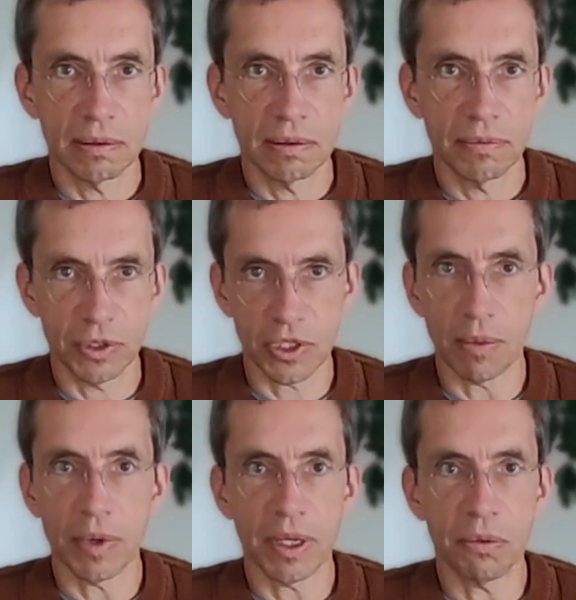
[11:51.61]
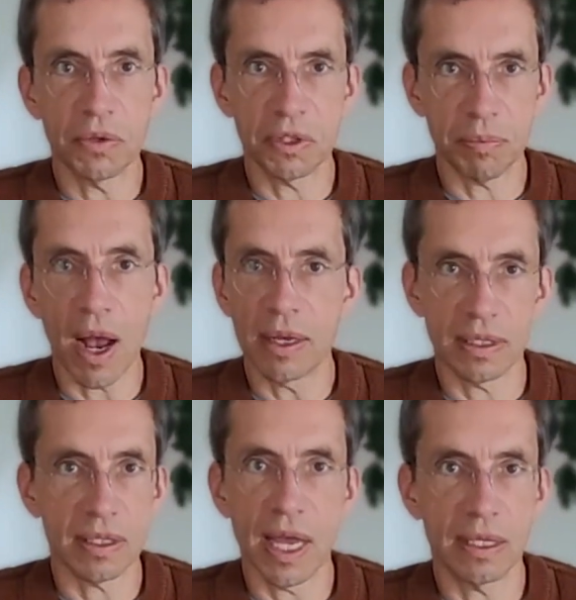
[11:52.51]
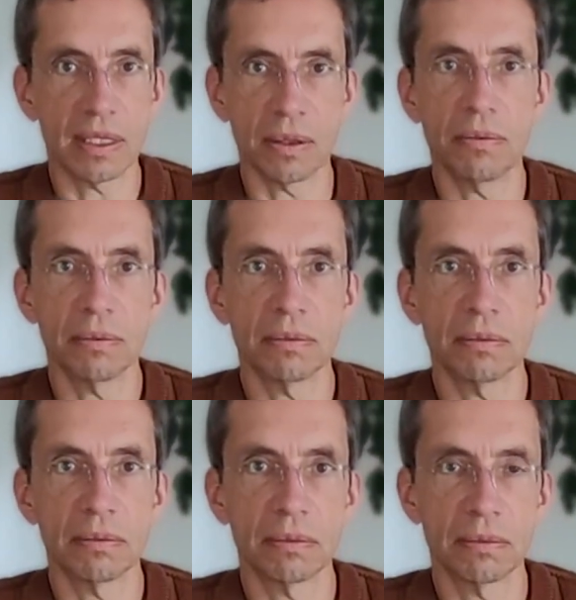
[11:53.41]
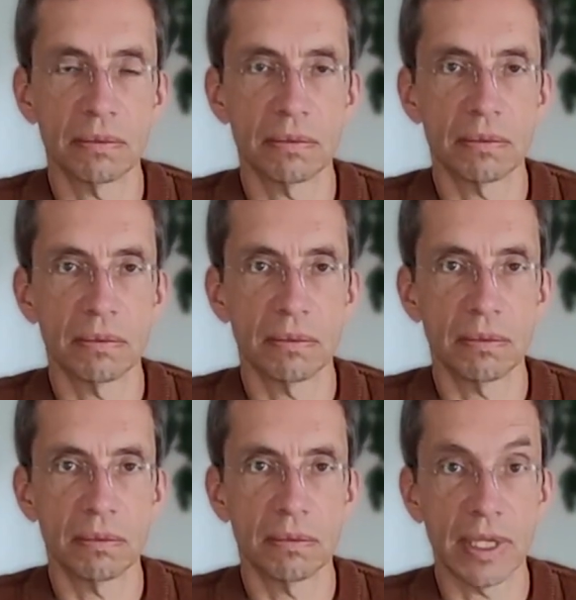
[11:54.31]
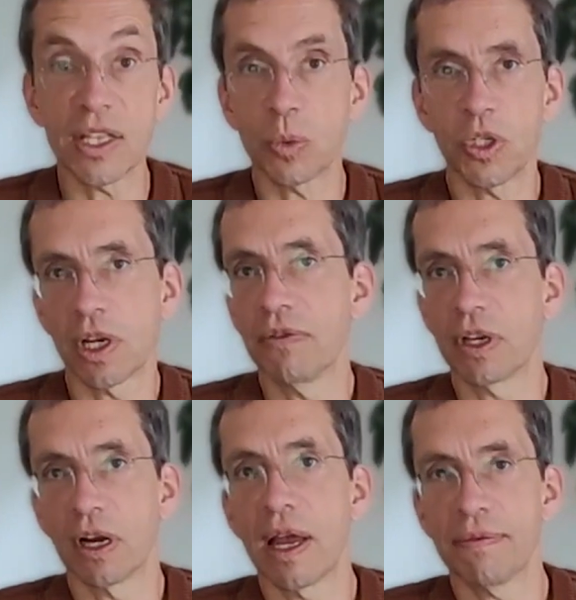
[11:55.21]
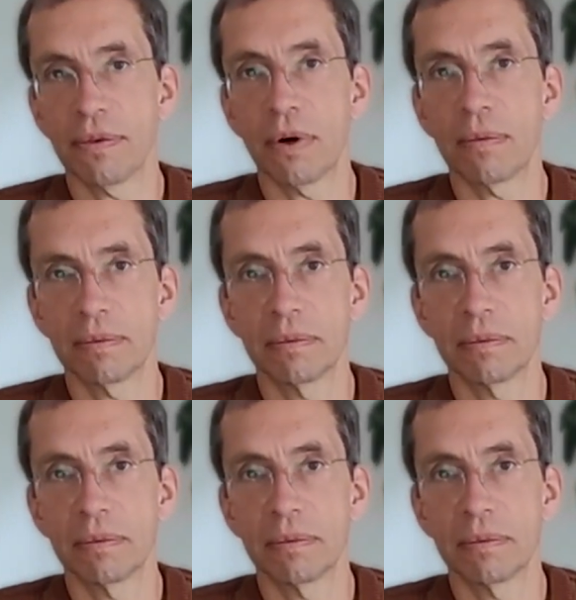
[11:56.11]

for somebody who despises and hates you. That's what you're giving your life for.